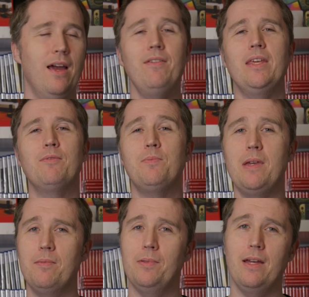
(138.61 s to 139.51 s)
Everything was
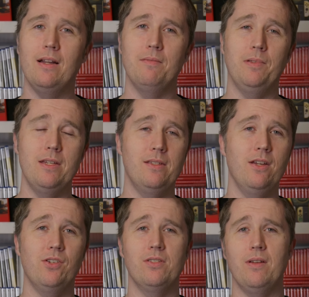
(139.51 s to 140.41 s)
being played on
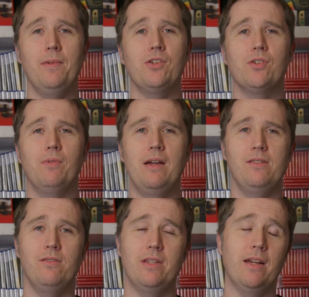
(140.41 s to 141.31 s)
PlayStation, so I'm not sure why he's
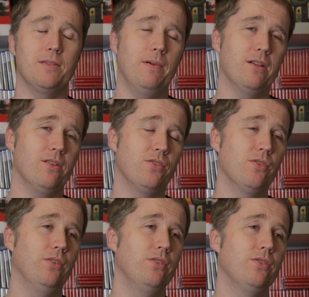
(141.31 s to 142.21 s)
using Xbox
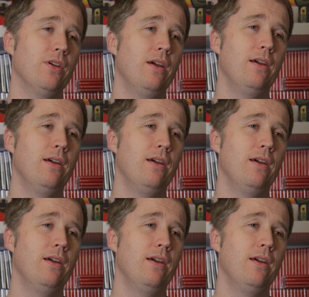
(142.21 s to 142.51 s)
controllers,